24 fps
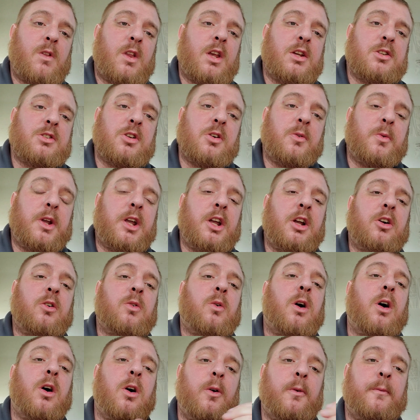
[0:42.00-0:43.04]
so we can
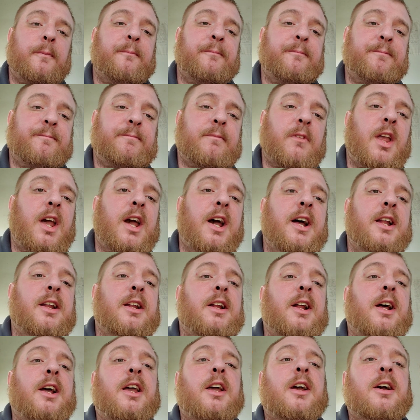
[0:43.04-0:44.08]
grow.
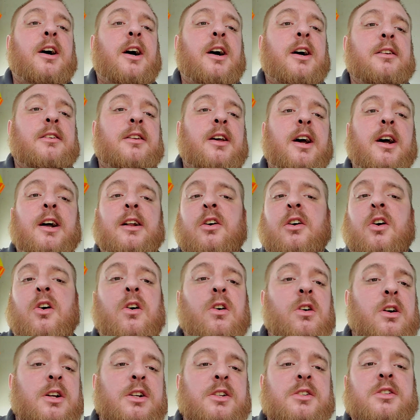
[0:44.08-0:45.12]
And I can contact
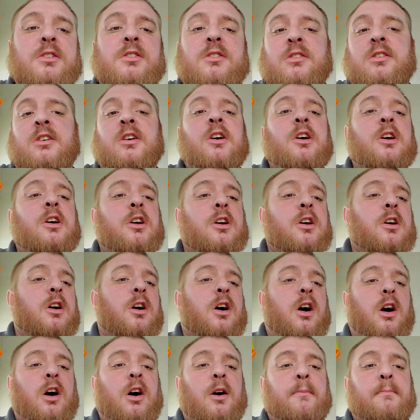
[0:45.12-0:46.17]
artists,
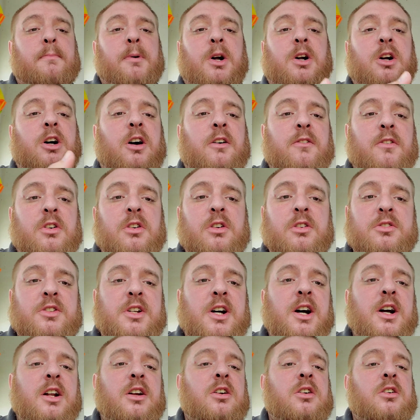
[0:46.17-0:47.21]
uh, book cover
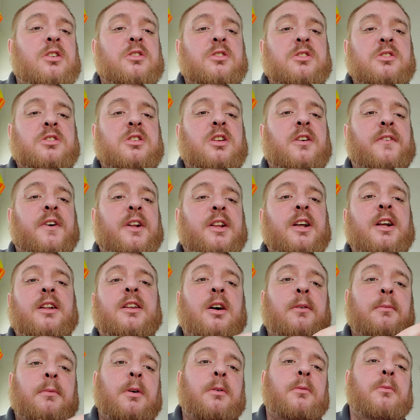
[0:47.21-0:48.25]
designers, stuff like that to
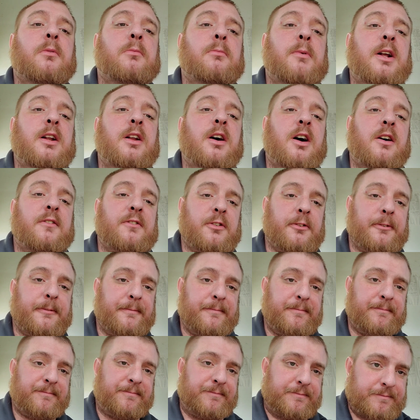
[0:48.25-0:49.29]
help me with my novel.
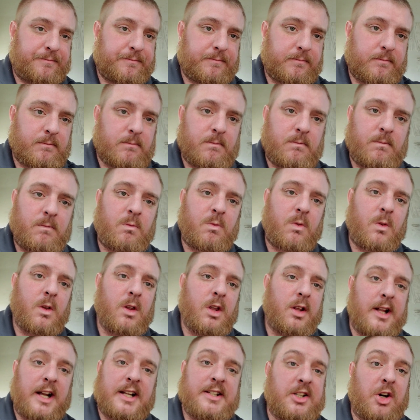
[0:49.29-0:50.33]

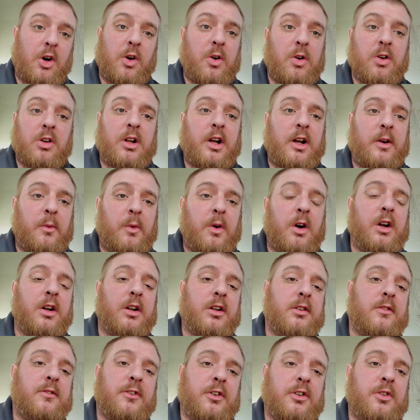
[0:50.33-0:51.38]
That's all I
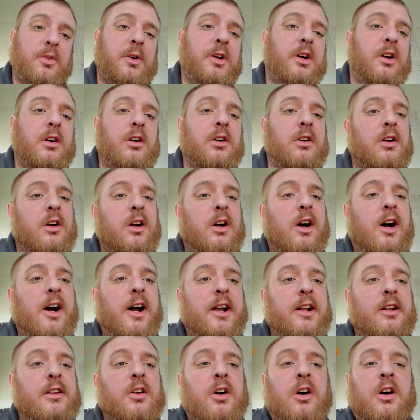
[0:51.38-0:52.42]
want for Twitter.
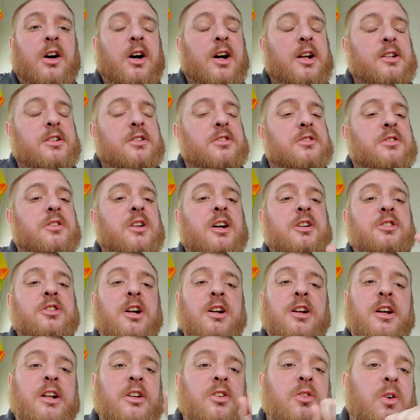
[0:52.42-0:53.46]
I don't. I just I try
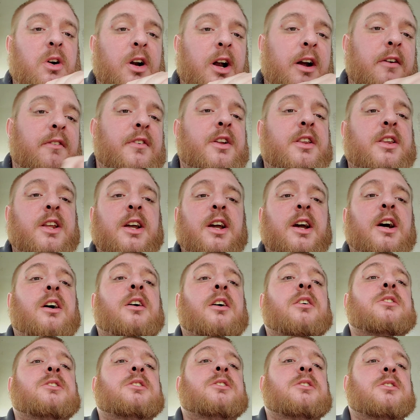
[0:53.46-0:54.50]
to ignore everything
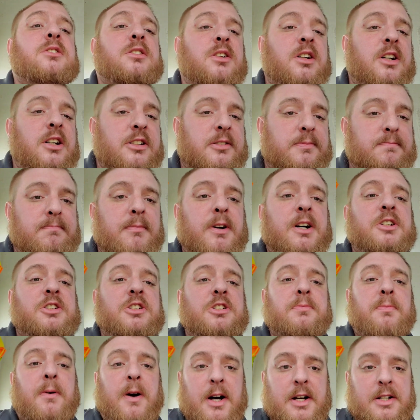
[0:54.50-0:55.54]
else as much
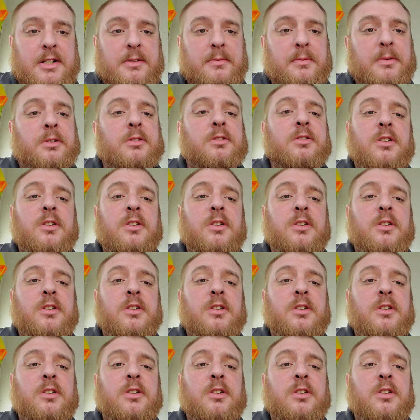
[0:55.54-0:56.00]
as possible.